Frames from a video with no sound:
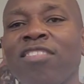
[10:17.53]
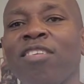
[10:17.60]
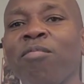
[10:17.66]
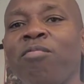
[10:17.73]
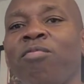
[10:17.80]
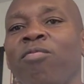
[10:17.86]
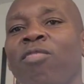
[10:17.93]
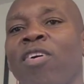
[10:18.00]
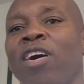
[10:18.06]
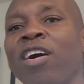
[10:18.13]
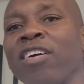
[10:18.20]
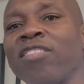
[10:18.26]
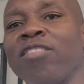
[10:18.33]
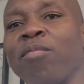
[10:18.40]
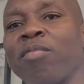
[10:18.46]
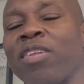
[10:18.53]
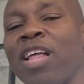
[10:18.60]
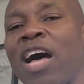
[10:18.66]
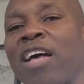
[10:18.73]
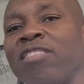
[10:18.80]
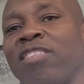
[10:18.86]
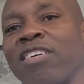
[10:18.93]
some funk some
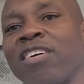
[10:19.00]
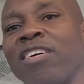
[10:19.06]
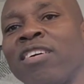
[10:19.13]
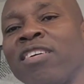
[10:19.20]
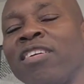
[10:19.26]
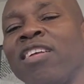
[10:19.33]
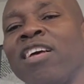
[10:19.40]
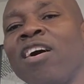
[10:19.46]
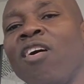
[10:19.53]
classical